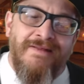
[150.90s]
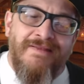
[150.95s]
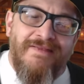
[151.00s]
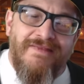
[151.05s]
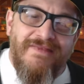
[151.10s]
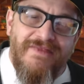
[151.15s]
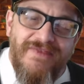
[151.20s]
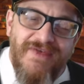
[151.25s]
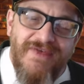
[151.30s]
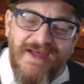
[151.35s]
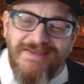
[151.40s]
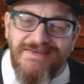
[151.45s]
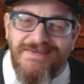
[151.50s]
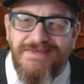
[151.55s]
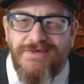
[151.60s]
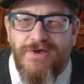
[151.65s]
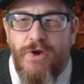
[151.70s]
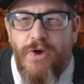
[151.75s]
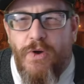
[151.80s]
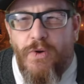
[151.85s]

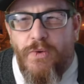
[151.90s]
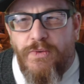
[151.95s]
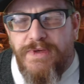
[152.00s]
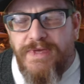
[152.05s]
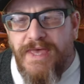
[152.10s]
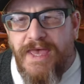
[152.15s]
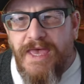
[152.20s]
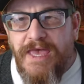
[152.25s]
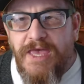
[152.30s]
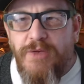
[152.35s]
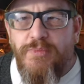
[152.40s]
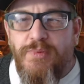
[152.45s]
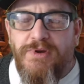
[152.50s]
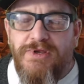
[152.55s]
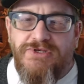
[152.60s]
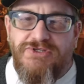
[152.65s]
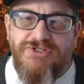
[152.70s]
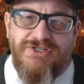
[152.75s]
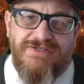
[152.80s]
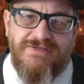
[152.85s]
That's okay,
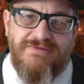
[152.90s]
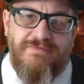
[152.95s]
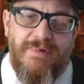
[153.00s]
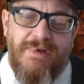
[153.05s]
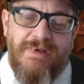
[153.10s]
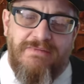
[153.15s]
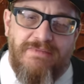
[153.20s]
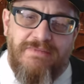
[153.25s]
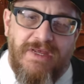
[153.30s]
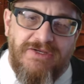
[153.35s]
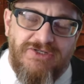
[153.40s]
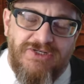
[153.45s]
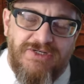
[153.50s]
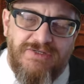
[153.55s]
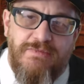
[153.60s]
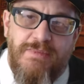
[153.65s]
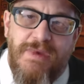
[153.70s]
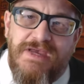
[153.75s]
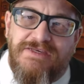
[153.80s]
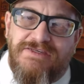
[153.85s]
but it just it, it
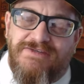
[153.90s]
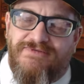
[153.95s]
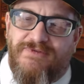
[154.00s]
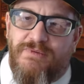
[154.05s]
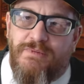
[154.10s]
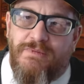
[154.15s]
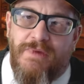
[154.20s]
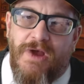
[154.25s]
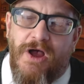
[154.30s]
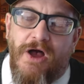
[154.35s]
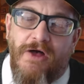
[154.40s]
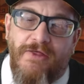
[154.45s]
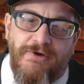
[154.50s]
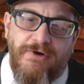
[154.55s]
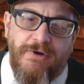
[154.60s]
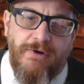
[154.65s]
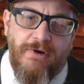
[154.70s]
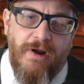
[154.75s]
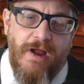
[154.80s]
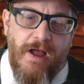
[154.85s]
just makes from
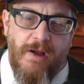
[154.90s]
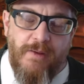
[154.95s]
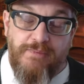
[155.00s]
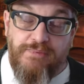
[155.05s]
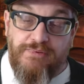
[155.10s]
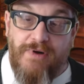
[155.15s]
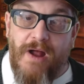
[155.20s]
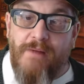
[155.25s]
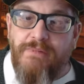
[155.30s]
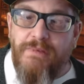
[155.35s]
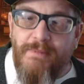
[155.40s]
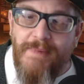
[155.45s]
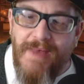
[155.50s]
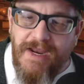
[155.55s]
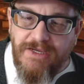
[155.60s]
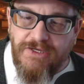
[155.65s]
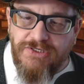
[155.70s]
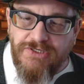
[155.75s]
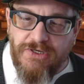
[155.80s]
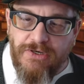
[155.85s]
other uh,
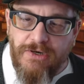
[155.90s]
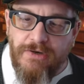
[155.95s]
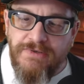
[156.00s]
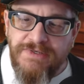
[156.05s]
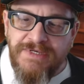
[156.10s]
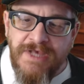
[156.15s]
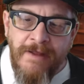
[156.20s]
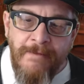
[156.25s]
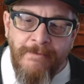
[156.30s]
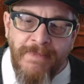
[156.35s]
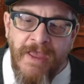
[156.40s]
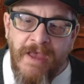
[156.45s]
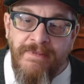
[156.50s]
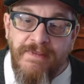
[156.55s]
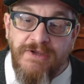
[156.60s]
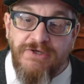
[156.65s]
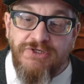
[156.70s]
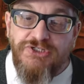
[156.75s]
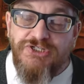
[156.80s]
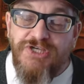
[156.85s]
problematic turns.
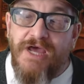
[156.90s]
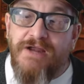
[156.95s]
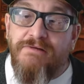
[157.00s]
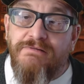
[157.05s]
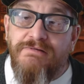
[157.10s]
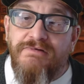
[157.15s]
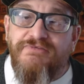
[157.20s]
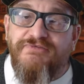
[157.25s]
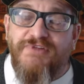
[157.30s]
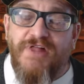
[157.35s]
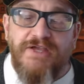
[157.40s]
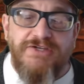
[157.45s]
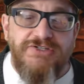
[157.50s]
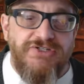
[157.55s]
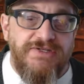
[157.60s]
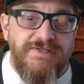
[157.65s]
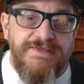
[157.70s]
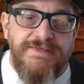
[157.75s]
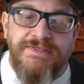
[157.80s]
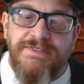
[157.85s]
And then Shattered
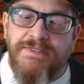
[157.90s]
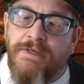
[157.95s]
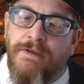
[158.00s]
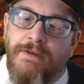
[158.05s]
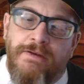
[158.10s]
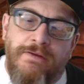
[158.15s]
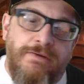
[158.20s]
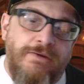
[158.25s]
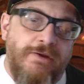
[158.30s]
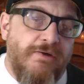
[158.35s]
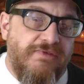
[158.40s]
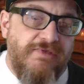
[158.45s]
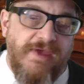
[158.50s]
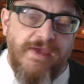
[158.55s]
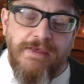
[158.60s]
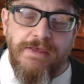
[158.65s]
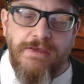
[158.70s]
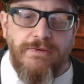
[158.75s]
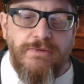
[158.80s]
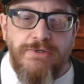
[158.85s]
Reflections, no,
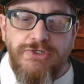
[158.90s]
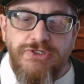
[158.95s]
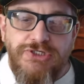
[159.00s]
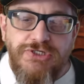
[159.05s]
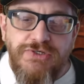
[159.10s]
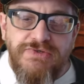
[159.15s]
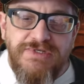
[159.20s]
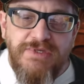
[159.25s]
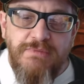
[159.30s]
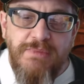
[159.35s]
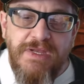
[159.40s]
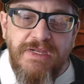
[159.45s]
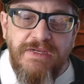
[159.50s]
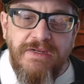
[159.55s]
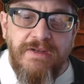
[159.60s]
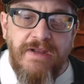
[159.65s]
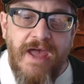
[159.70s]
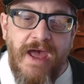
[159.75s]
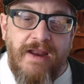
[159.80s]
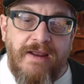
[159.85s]
thank you. Choose a
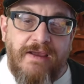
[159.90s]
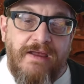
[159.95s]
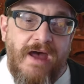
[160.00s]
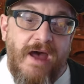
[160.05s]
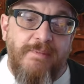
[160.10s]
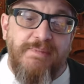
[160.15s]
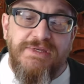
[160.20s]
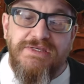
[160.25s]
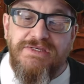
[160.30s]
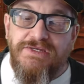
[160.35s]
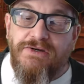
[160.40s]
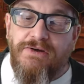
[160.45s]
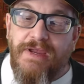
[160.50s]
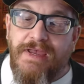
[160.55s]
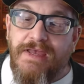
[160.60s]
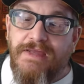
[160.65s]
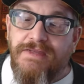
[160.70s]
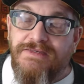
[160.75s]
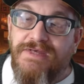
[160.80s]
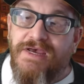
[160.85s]
minion, add a copy to your
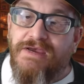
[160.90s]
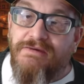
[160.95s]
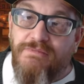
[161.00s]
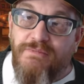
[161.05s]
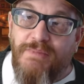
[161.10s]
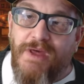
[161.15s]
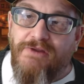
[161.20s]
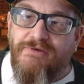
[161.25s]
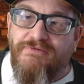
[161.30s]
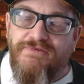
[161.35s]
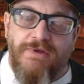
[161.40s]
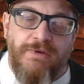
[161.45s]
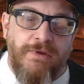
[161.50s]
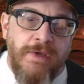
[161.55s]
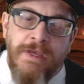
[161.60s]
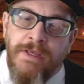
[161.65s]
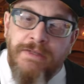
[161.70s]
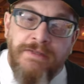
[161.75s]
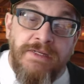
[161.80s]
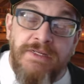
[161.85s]
hand, deck, and battlefield.
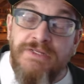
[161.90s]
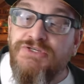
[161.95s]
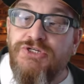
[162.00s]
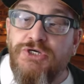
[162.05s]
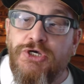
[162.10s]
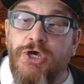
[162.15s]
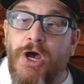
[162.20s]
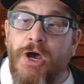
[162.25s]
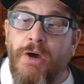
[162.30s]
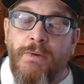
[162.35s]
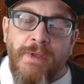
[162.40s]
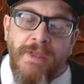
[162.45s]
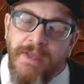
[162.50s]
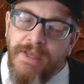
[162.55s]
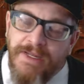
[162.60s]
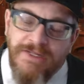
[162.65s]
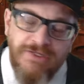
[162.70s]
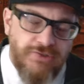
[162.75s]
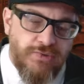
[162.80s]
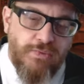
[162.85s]
Needs to go.
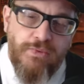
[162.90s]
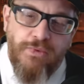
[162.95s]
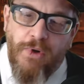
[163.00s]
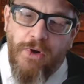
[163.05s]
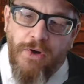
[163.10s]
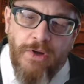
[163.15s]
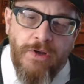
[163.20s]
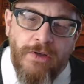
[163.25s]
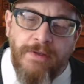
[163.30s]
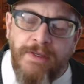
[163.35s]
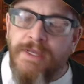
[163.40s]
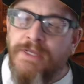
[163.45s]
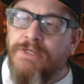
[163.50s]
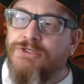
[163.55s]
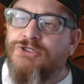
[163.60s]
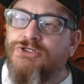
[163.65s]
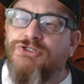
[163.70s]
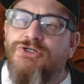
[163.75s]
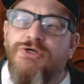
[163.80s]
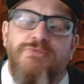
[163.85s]
It's wrong.
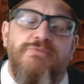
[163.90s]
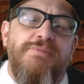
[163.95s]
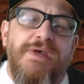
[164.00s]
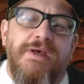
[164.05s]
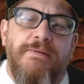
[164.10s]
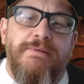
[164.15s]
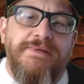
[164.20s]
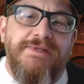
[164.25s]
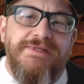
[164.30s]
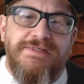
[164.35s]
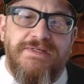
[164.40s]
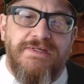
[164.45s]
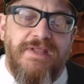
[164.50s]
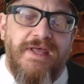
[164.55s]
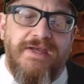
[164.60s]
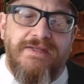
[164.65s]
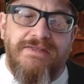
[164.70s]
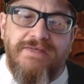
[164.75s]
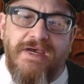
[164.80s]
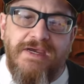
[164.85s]
It shouldn't be able to
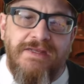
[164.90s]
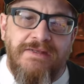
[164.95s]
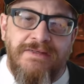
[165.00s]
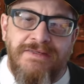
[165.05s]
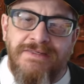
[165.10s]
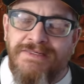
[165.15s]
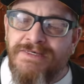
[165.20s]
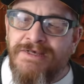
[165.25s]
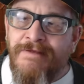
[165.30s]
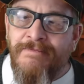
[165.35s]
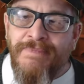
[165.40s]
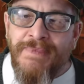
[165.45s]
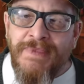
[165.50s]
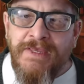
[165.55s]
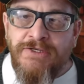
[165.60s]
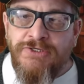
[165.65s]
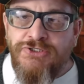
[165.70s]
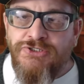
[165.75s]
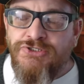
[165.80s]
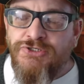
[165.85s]
select Titans.
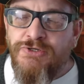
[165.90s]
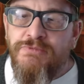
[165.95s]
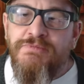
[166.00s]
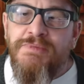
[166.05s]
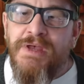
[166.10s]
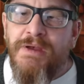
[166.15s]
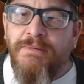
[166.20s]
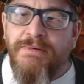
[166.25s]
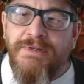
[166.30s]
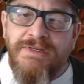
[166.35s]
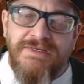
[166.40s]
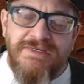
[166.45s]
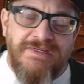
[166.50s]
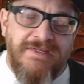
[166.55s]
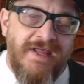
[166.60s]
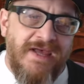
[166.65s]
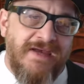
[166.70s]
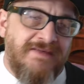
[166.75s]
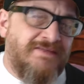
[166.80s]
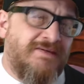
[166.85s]
It shouldn't be able to
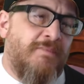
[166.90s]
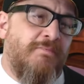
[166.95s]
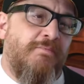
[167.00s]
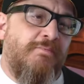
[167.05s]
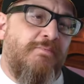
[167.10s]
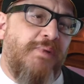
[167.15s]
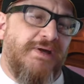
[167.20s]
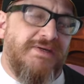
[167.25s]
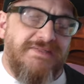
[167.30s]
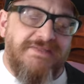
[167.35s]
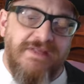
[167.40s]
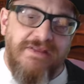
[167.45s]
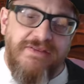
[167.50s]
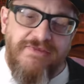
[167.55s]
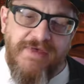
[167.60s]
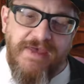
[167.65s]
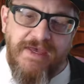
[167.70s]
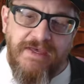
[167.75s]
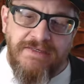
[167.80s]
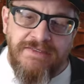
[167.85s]
select some busted
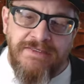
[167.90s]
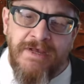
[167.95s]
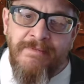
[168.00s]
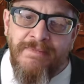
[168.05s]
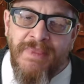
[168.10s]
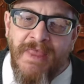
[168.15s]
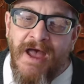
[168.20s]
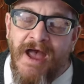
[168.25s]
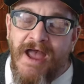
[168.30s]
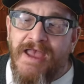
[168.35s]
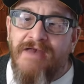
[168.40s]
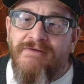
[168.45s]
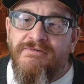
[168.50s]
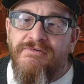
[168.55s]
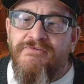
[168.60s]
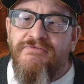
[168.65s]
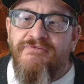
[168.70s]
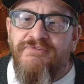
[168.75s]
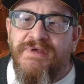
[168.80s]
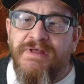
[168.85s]
things. I have
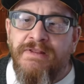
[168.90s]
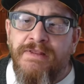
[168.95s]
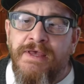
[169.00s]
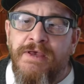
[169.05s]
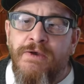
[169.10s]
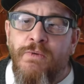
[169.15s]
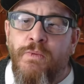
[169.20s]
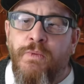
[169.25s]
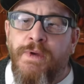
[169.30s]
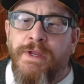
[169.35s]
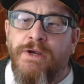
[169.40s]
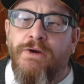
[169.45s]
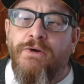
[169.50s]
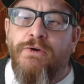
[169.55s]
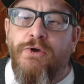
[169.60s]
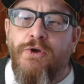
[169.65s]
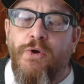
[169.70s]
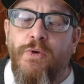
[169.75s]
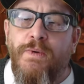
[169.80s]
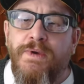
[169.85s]
a feeling we
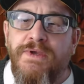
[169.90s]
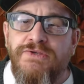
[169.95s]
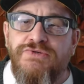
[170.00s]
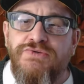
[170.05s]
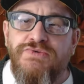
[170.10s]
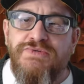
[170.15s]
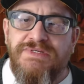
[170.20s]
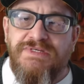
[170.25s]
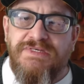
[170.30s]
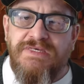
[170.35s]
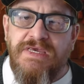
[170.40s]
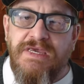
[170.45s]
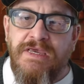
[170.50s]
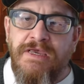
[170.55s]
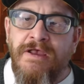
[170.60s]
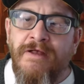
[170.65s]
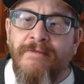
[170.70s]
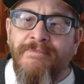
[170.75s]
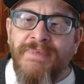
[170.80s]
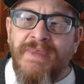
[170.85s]
are going to
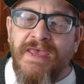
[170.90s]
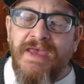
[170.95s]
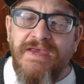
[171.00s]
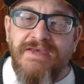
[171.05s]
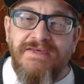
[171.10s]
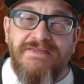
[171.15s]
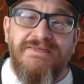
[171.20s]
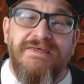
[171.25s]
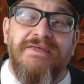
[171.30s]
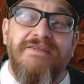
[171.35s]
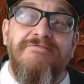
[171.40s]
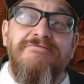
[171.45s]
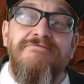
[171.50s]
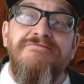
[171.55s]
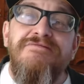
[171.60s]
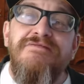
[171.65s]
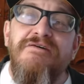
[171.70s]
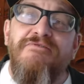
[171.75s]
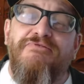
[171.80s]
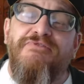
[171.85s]
see a
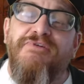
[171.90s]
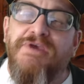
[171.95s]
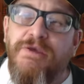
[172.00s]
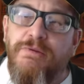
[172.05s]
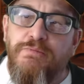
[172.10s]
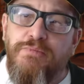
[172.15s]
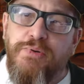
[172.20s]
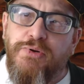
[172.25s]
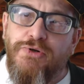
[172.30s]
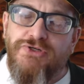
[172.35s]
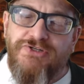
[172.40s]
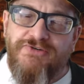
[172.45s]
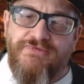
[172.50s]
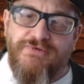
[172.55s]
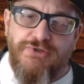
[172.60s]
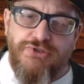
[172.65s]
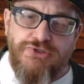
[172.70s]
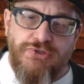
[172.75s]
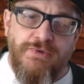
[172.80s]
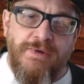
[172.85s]
significant push
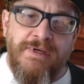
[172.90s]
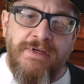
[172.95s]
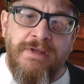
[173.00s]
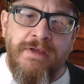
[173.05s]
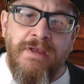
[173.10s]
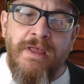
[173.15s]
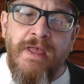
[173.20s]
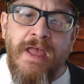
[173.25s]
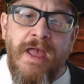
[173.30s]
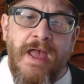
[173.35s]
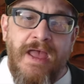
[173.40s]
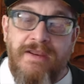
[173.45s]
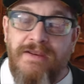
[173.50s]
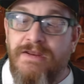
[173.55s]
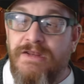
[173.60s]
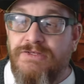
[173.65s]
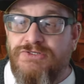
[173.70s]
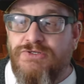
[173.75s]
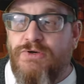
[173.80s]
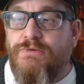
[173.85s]
for Druid, and
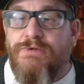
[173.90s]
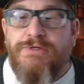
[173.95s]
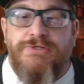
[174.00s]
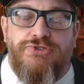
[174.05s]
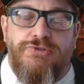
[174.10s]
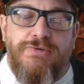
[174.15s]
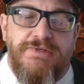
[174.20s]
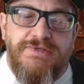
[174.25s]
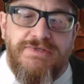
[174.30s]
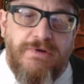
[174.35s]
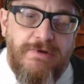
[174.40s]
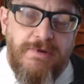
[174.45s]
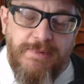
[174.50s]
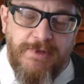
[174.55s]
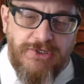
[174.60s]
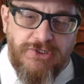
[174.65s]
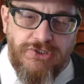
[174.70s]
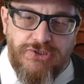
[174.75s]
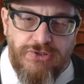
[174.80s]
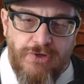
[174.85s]
it's already Druid's already
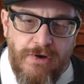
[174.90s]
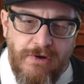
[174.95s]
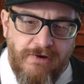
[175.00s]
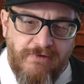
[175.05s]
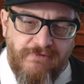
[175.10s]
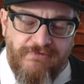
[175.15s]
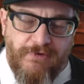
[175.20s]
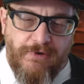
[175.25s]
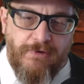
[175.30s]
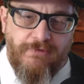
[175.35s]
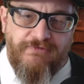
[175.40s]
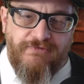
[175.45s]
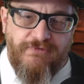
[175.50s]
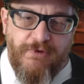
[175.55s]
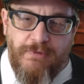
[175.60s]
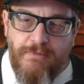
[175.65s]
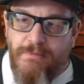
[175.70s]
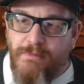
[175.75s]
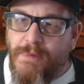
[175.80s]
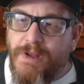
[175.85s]
been stronger for,
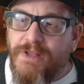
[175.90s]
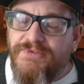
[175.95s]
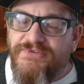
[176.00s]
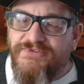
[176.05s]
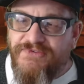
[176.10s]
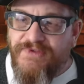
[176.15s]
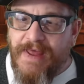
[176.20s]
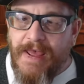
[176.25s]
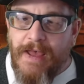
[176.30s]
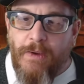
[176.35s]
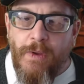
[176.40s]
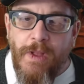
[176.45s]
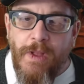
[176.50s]
for months now.